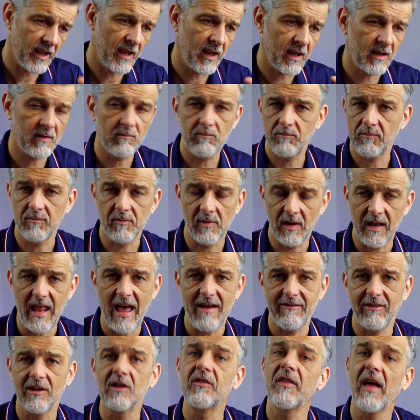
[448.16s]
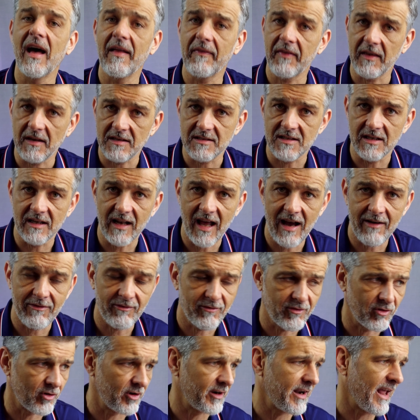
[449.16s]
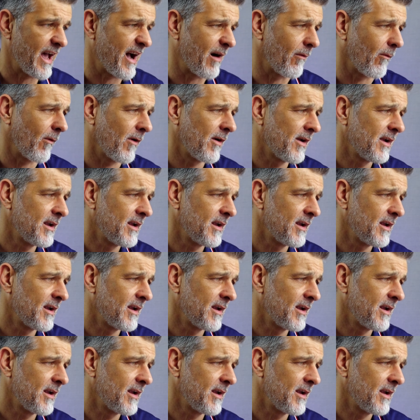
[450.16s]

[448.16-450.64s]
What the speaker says: the level that is enough for now.